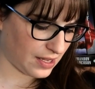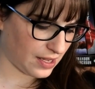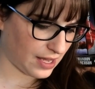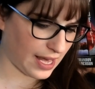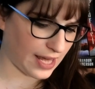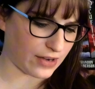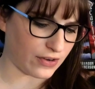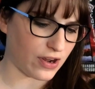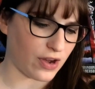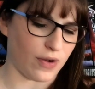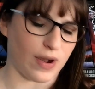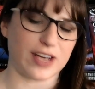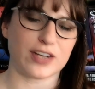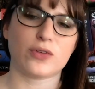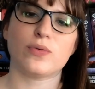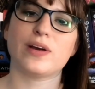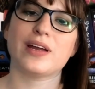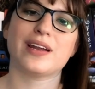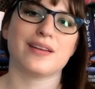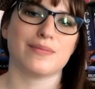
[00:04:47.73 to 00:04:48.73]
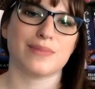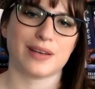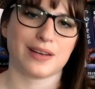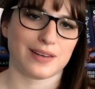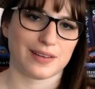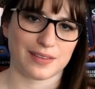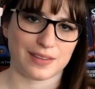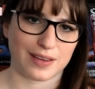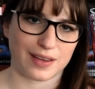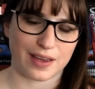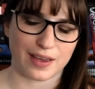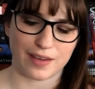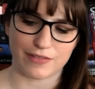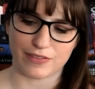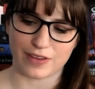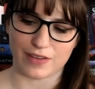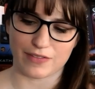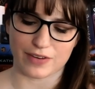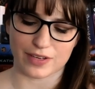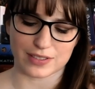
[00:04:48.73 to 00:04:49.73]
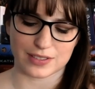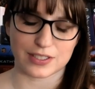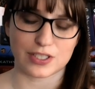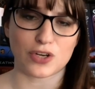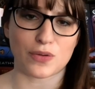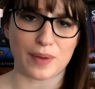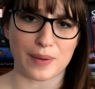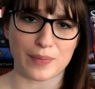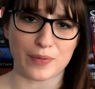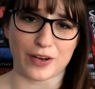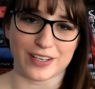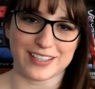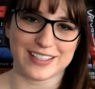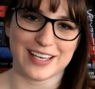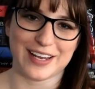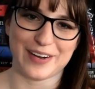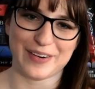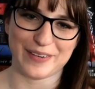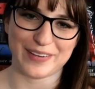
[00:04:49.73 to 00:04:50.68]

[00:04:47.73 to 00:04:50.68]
I don't know. I don't want anybody to think I have favorites. My books.